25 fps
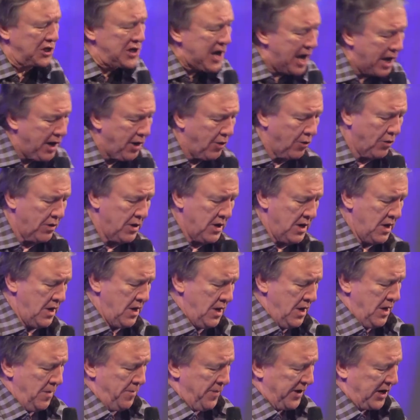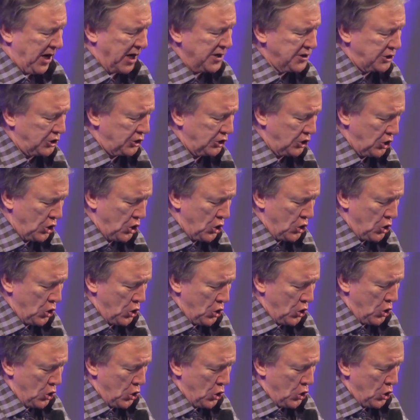to know, because
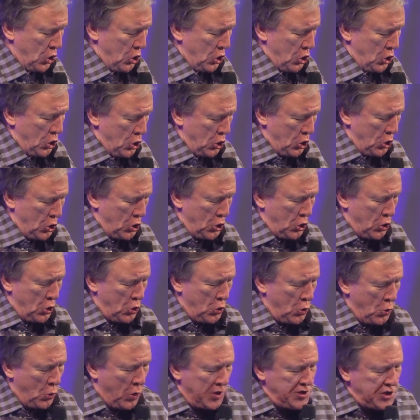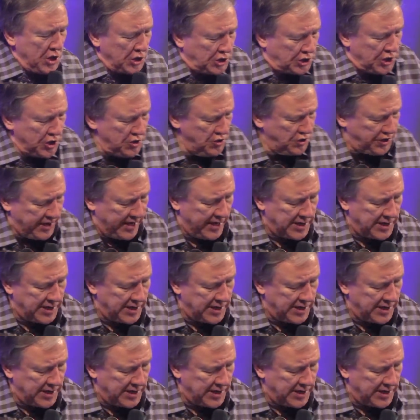when you do